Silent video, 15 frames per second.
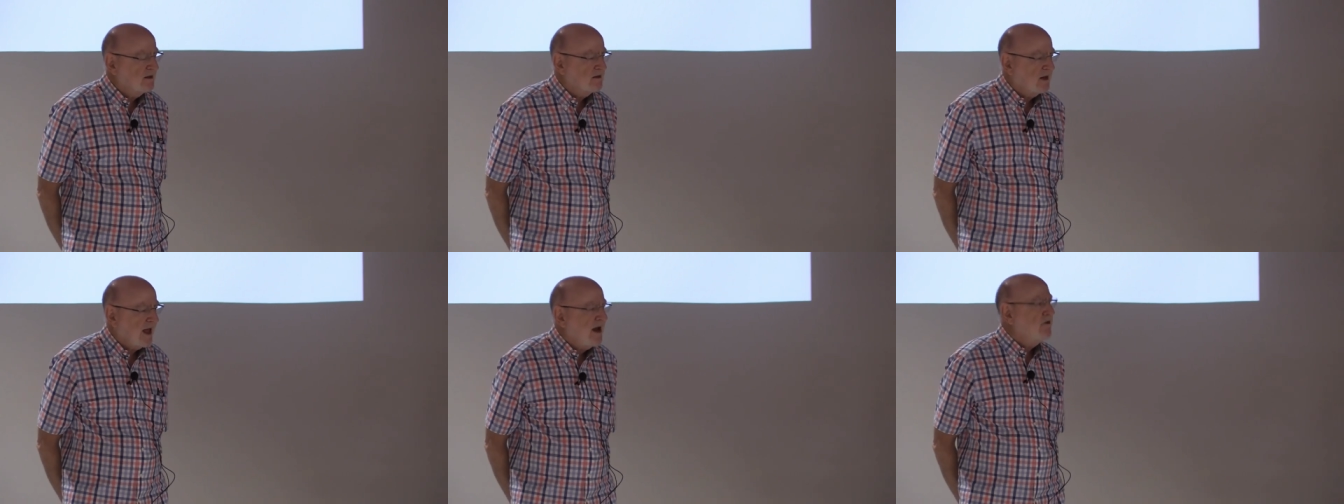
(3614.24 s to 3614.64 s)
I
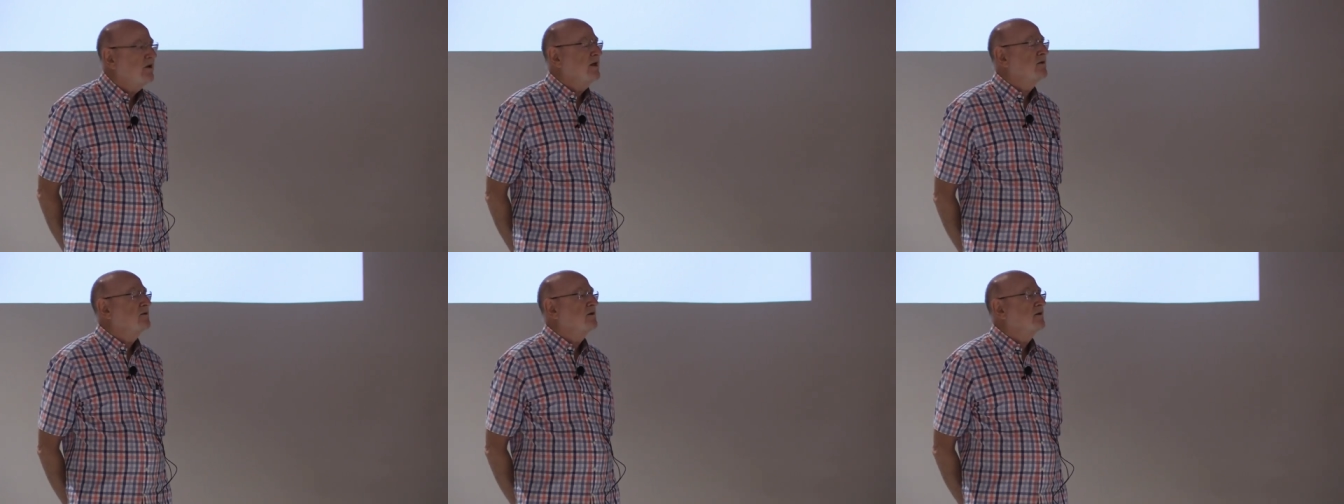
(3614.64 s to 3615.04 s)
think,
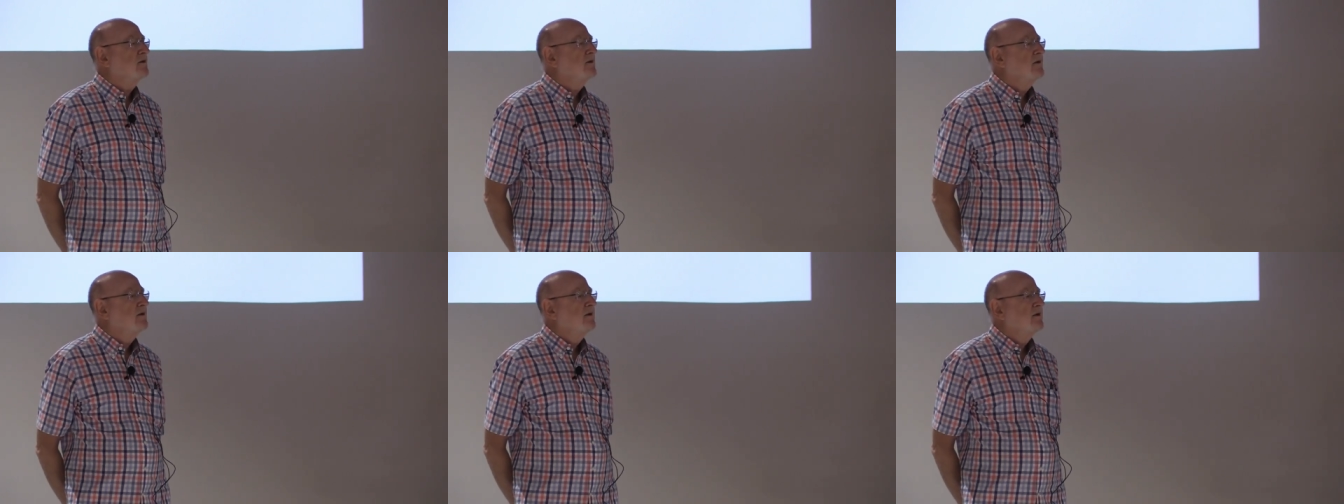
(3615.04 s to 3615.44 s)
Hannington.
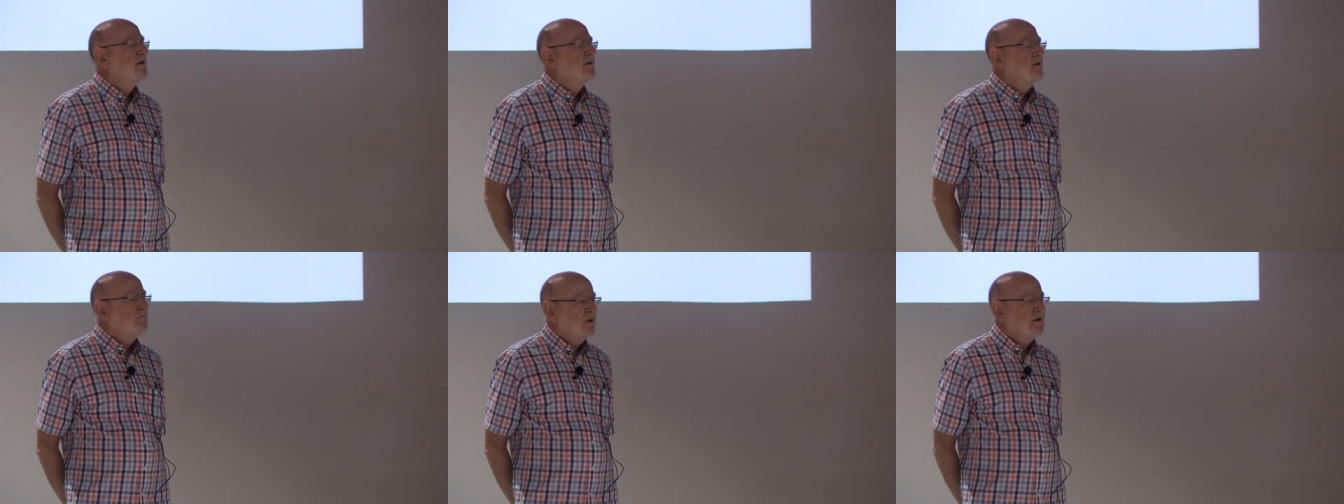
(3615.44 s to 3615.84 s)

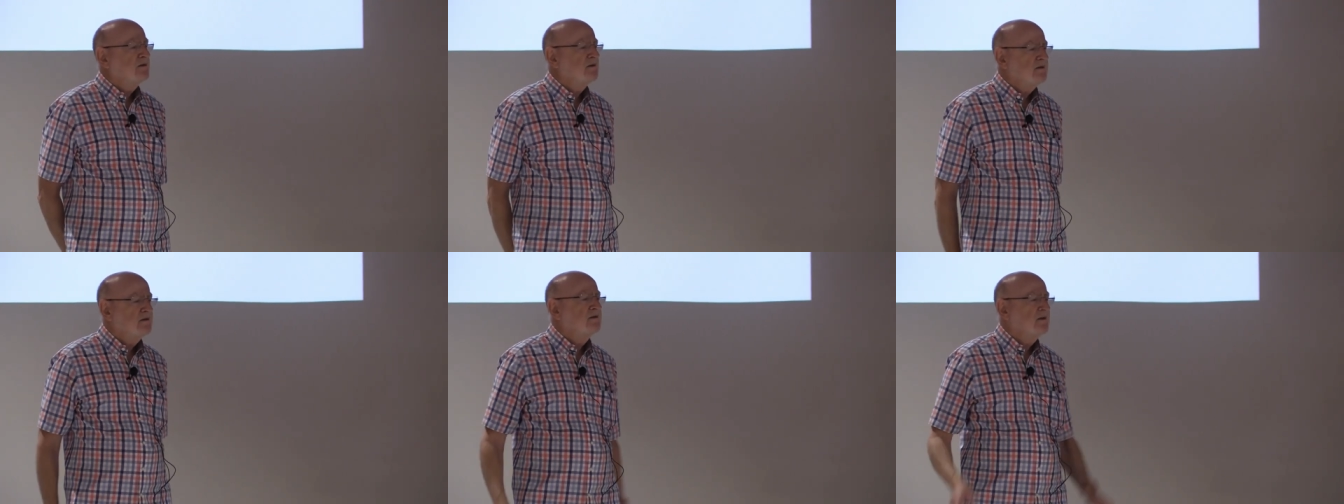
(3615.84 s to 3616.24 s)

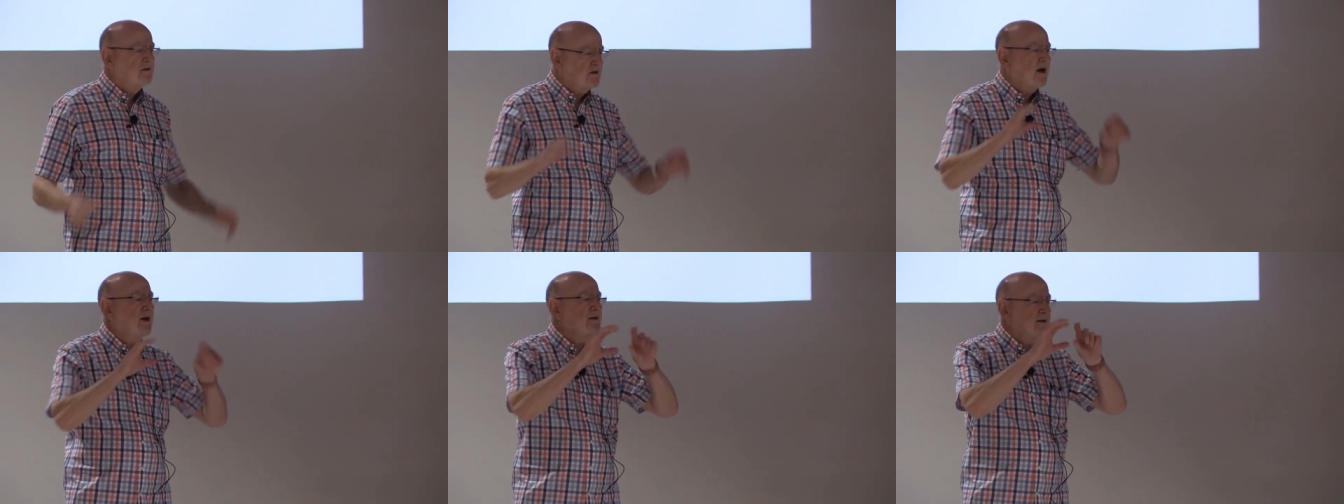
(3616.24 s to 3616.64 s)
But
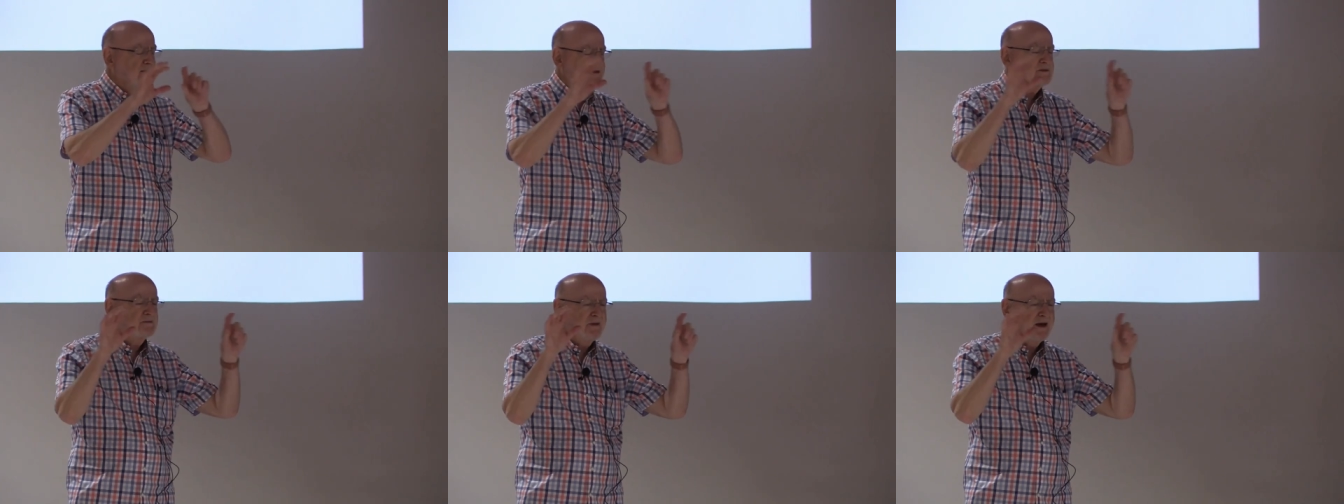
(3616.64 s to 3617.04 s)
the
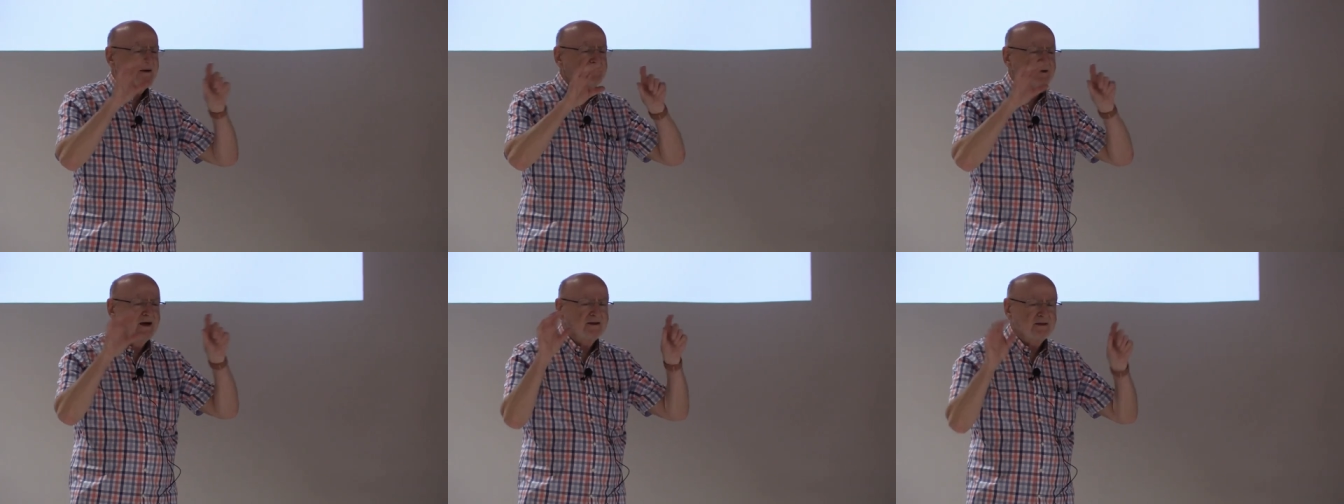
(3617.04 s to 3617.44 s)
title is
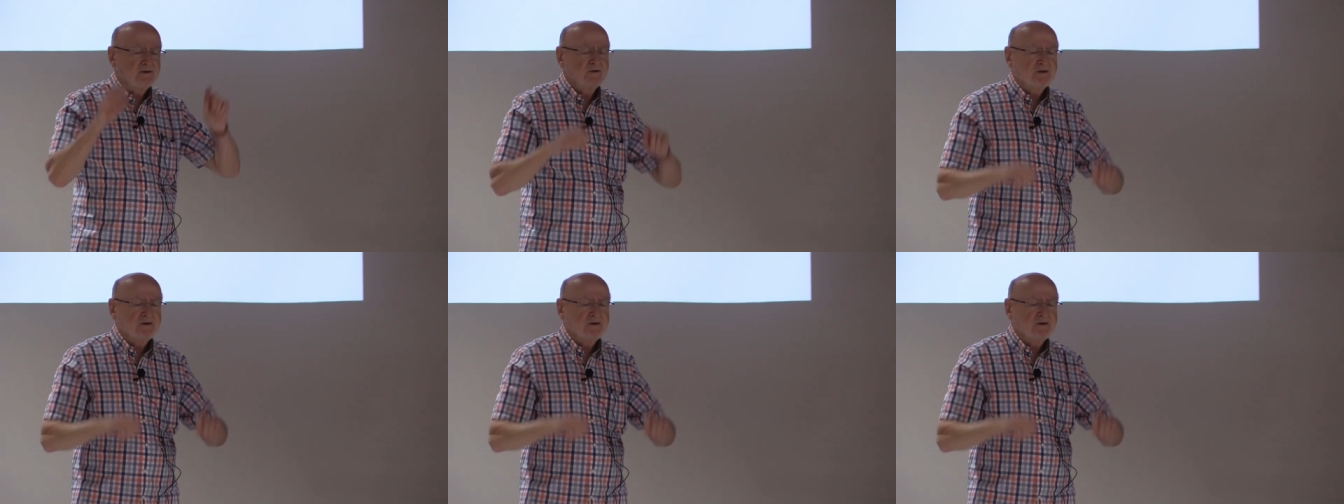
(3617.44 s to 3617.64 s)
about right.